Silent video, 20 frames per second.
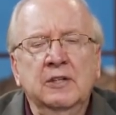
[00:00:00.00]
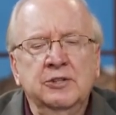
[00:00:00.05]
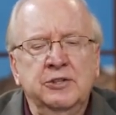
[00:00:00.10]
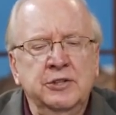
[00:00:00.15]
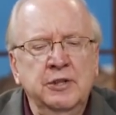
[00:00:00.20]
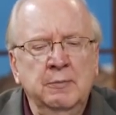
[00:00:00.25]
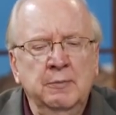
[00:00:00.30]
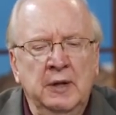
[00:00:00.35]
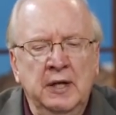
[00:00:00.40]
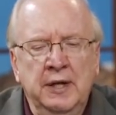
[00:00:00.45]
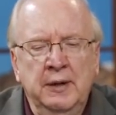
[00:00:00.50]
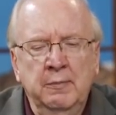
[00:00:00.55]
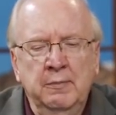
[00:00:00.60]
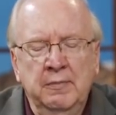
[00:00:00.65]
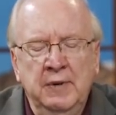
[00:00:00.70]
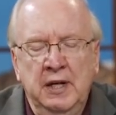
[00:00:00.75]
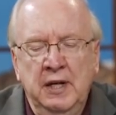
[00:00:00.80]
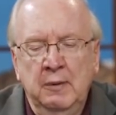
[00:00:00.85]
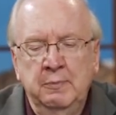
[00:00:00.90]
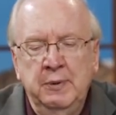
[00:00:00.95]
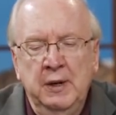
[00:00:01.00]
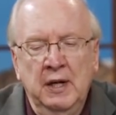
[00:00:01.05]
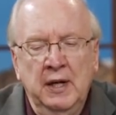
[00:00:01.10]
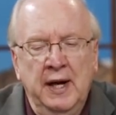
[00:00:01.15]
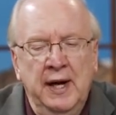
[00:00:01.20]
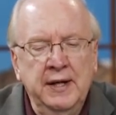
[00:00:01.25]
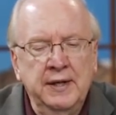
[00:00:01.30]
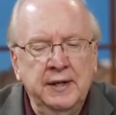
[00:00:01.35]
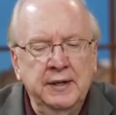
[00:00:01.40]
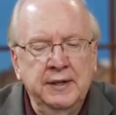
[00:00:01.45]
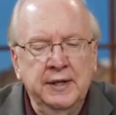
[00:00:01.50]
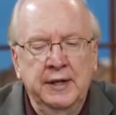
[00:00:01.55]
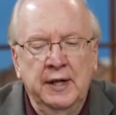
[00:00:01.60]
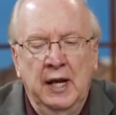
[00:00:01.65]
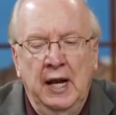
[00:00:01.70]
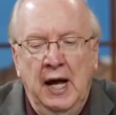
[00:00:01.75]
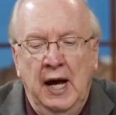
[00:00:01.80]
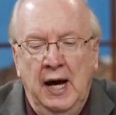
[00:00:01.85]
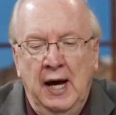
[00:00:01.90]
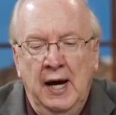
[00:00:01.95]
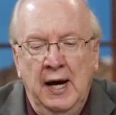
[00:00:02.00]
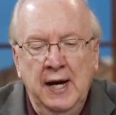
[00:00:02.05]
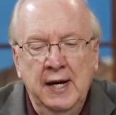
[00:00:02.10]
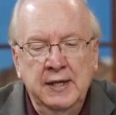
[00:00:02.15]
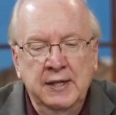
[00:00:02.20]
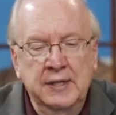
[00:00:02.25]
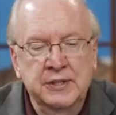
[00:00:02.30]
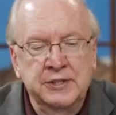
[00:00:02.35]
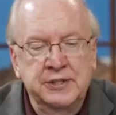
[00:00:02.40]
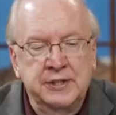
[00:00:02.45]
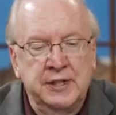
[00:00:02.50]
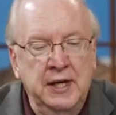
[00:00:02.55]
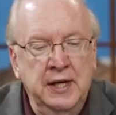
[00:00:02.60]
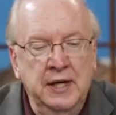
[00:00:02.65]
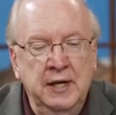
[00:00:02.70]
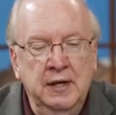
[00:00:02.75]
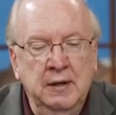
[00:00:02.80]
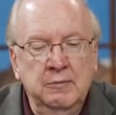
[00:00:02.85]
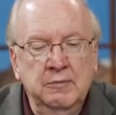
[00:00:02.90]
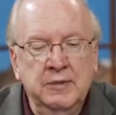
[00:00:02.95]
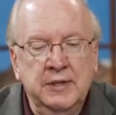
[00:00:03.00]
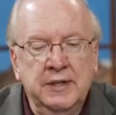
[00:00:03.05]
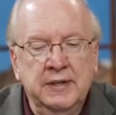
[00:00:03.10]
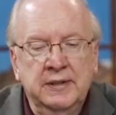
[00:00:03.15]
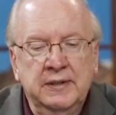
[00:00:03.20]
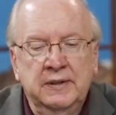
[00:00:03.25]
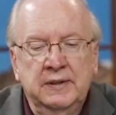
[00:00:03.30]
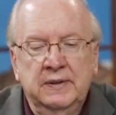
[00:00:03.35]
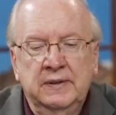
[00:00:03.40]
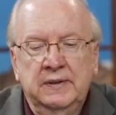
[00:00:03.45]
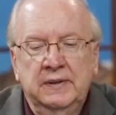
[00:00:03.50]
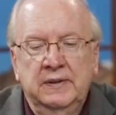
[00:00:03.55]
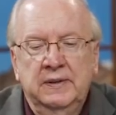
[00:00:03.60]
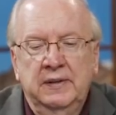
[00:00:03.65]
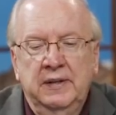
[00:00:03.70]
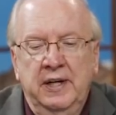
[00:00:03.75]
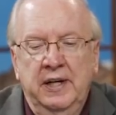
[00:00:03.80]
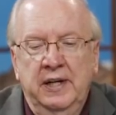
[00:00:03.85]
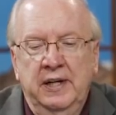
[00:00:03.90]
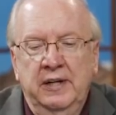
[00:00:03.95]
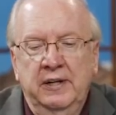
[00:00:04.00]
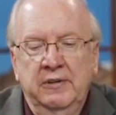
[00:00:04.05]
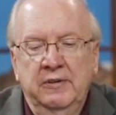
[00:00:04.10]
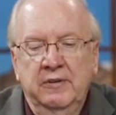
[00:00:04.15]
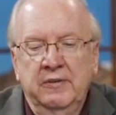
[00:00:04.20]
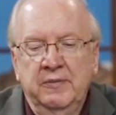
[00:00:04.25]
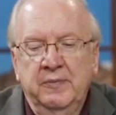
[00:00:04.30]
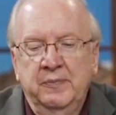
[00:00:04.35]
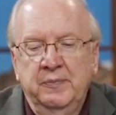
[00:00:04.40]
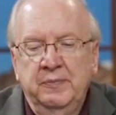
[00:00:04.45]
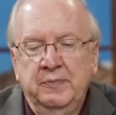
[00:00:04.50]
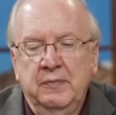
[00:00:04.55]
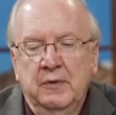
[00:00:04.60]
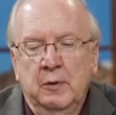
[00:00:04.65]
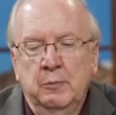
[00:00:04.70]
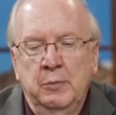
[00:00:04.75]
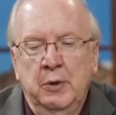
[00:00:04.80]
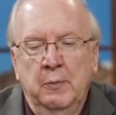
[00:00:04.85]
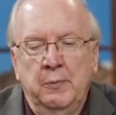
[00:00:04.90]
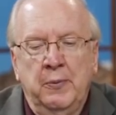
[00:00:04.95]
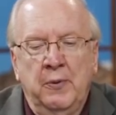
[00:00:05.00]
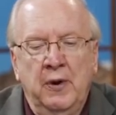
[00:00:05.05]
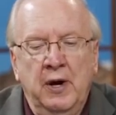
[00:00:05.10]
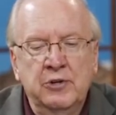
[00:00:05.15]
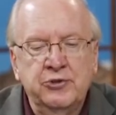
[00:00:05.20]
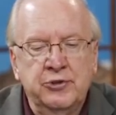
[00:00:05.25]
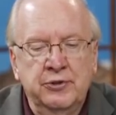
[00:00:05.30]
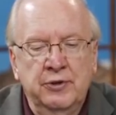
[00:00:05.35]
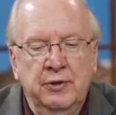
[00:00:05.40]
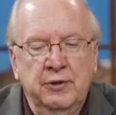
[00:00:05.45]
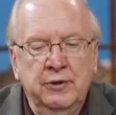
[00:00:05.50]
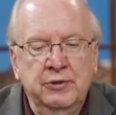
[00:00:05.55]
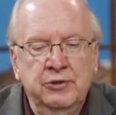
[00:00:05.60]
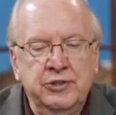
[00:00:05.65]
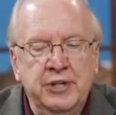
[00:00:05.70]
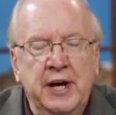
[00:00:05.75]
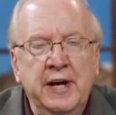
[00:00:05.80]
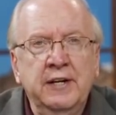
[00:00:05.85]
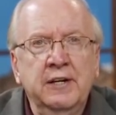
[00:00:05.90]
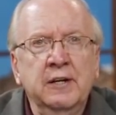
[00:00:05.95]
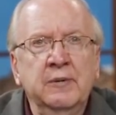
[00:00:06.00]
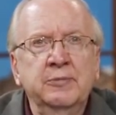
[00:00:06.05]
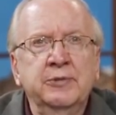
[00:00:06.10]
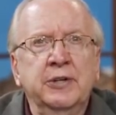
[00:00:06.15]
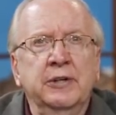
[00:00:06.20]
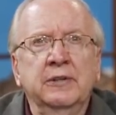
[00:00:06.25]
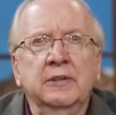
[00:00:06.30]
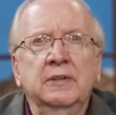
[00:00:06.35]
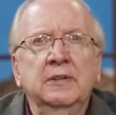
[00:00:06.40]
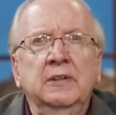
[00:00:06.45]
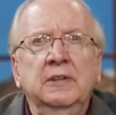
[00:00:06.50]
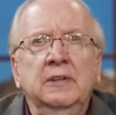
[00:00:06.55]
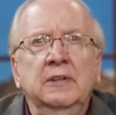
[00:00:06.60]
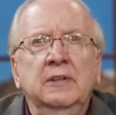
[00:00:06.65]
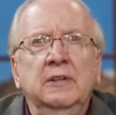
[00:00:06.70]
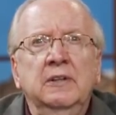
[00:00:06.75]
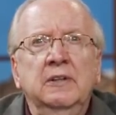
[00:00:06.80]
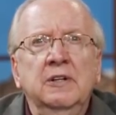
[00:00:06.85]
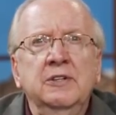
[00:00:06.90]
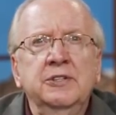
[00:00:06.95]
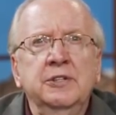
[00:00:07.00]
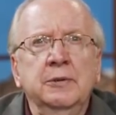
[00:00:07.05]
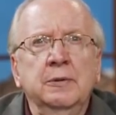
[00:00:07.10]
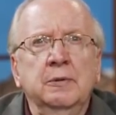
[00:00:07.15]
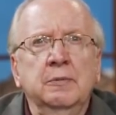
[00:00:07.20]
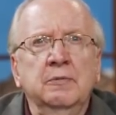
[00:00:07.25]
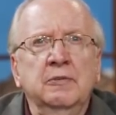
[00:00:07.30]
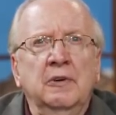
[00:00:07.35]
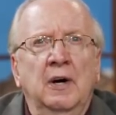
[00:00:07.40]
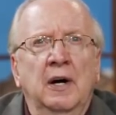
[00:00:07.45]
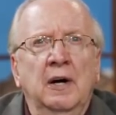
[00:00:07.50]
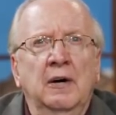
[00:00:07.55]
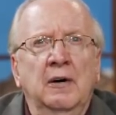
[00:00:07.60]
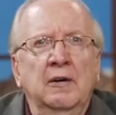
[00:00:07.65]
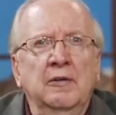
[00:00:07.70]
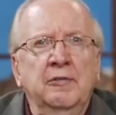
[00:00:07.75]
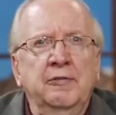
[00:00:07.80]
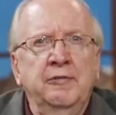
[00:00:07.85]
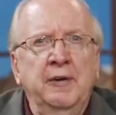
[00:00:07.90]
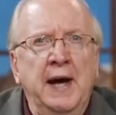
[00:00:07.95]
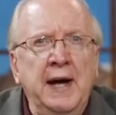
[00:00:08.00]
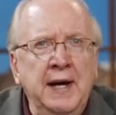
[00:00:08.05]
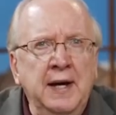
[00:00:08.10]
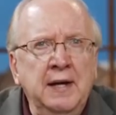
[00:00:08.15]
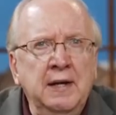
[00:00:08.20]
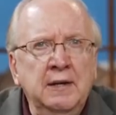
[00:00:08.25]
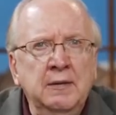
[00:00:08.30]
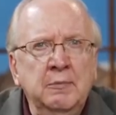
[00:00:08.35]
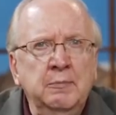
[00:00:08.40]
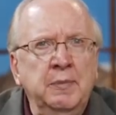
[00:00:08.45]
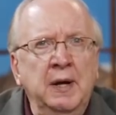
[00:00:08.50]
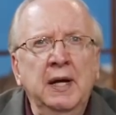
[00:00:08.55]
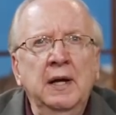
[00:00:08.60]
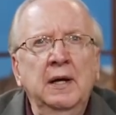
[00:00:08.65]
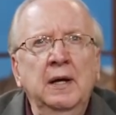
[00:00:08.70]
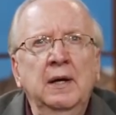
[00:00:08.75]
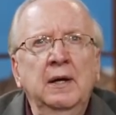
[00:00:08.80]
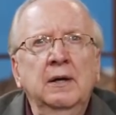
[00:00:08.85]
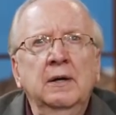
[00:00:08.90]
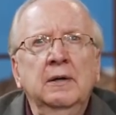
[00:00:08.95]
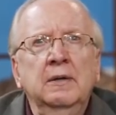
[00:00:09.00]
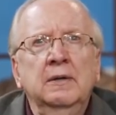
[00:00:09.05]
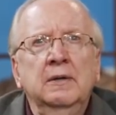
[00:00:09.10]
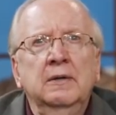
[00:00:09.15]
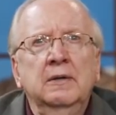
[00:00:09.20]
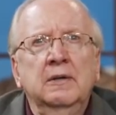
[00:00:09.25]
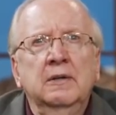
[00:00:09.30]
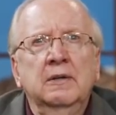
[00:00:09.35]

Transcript: And she manipulated and lied and schemed and put pressure on Jacob to feign being